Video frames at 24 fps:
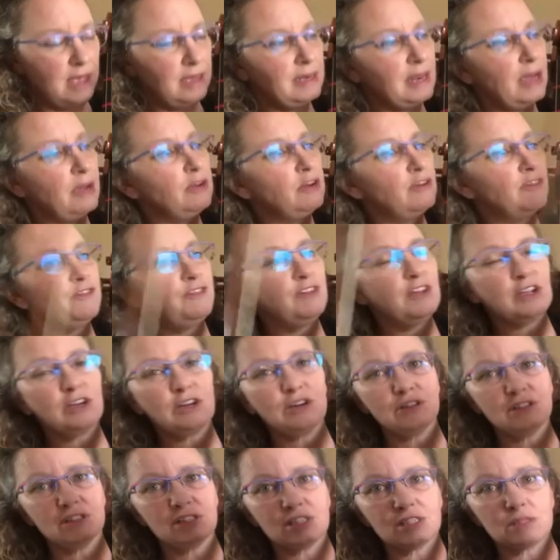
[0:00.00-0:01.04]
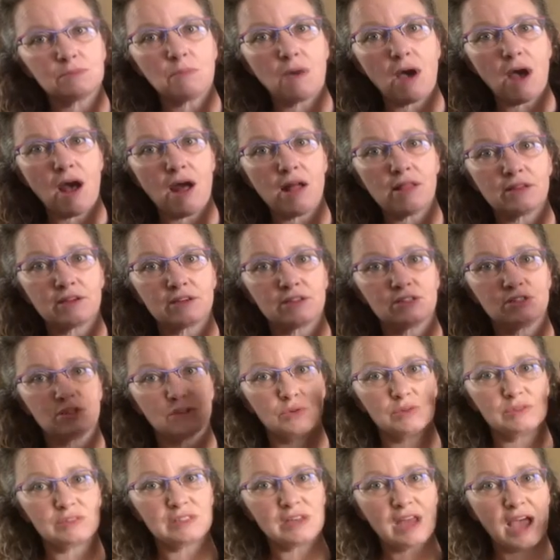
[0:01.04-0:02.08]
Now your finger is smaller, so
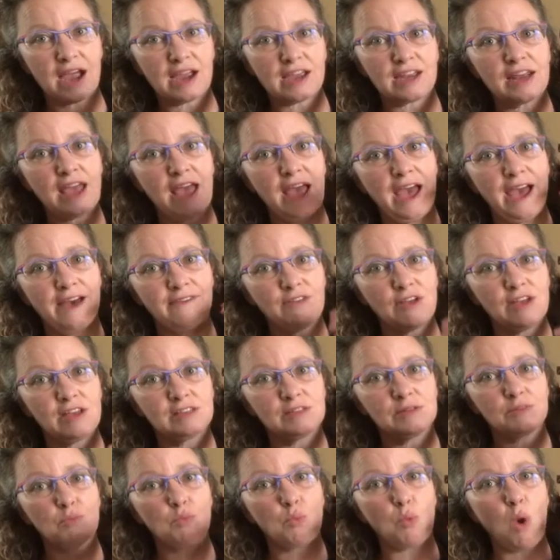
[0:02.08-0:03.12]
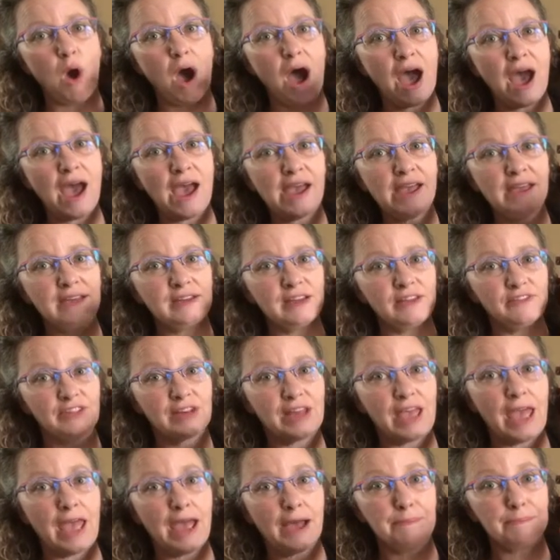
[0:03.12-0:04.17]
it's not going to have as wide of an
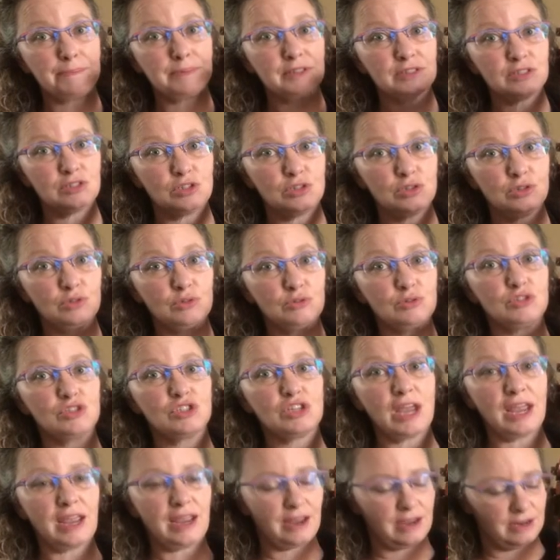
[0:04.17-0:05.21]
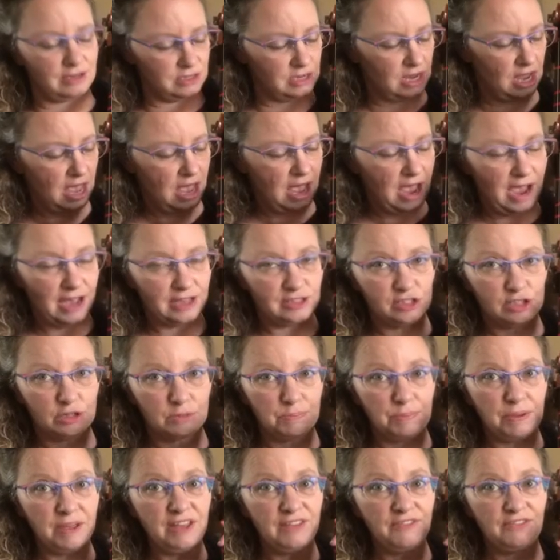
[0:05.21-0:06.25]
amplitude change as you're
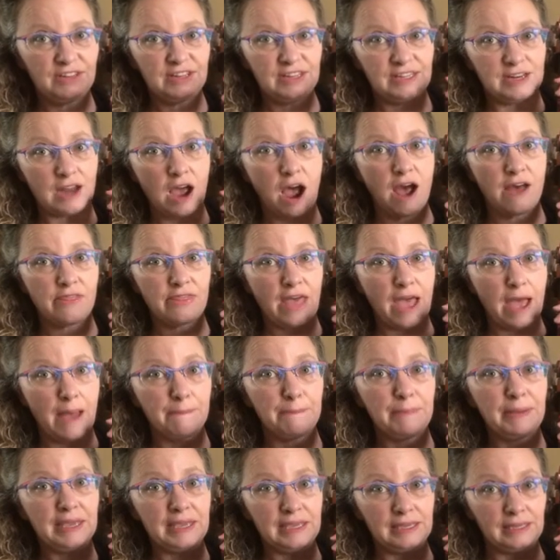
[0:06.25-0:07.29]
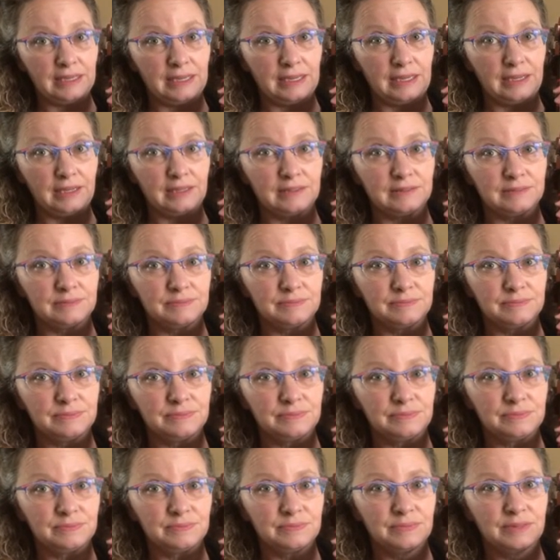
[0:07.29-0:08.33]
pivoting on that pinky.
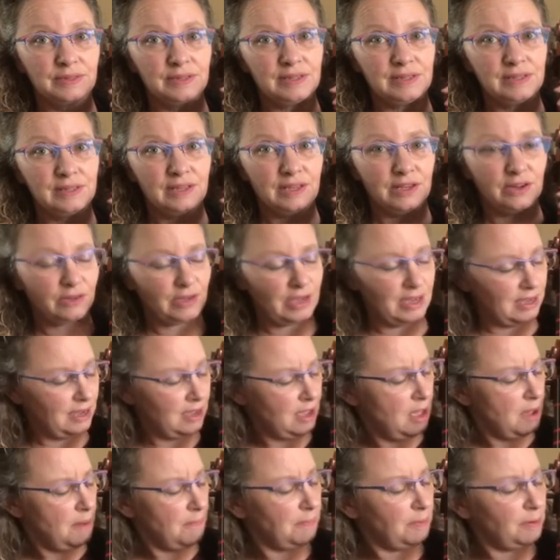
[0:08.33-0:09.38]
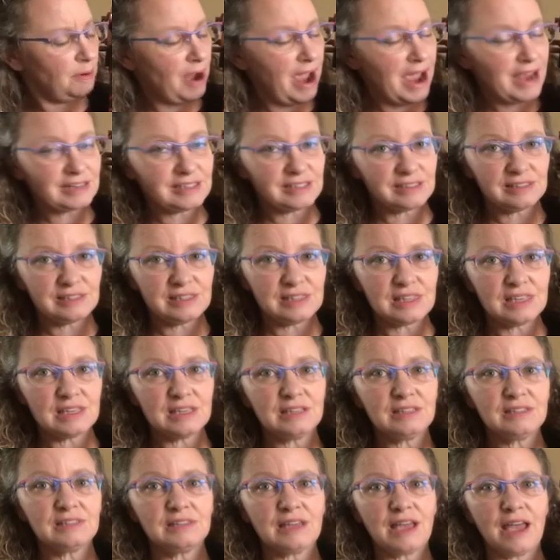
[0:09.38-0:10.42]
Okay, practice
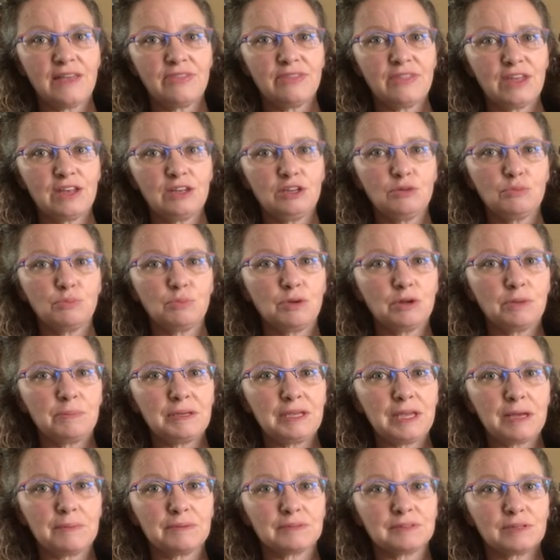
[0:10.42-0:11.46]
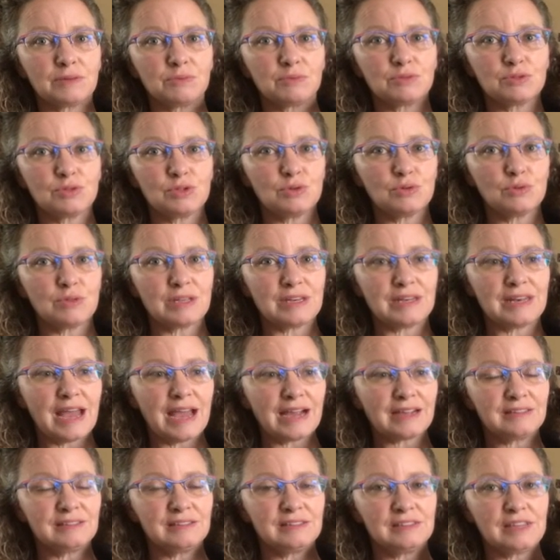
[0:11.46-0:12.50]
this and then you will be able to do the
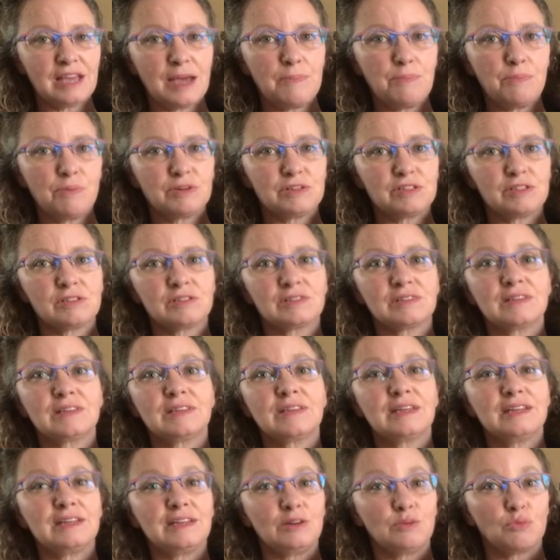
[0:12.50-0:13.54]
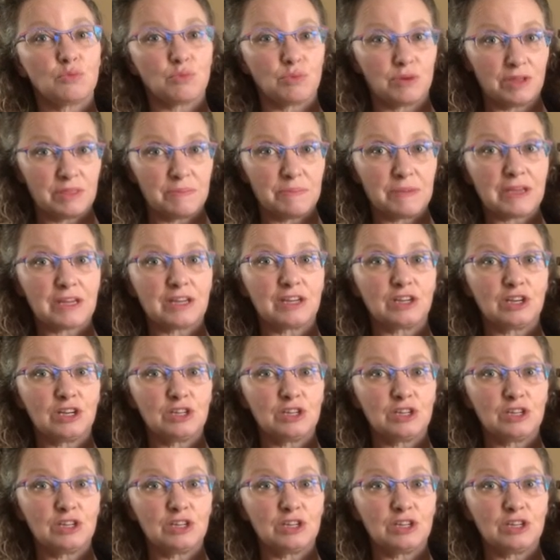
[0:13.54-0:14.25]
next step, which is getting rhythmic